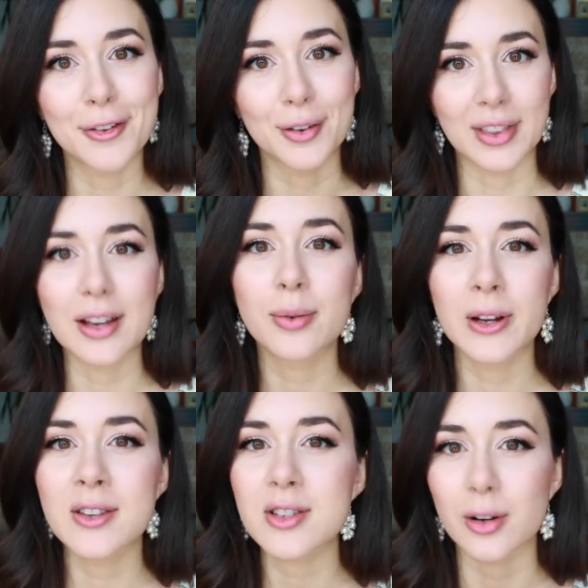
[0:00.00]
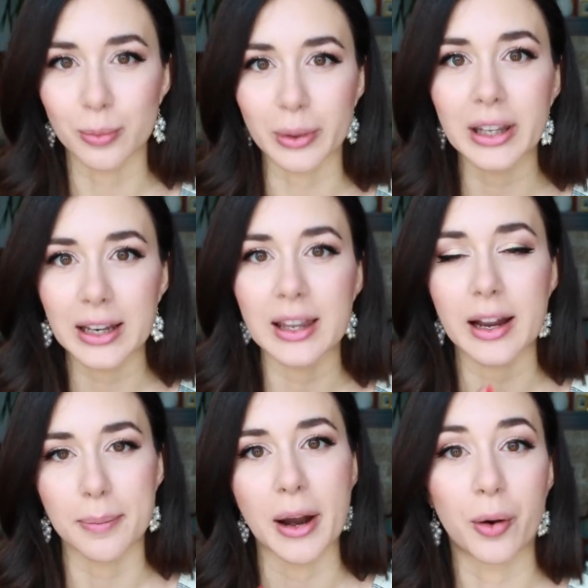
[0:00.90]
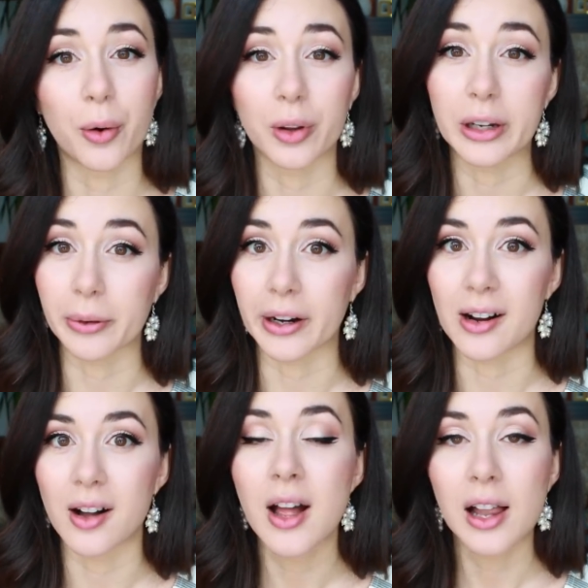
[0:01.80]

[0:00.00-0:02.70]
So these ones are really like my holy grail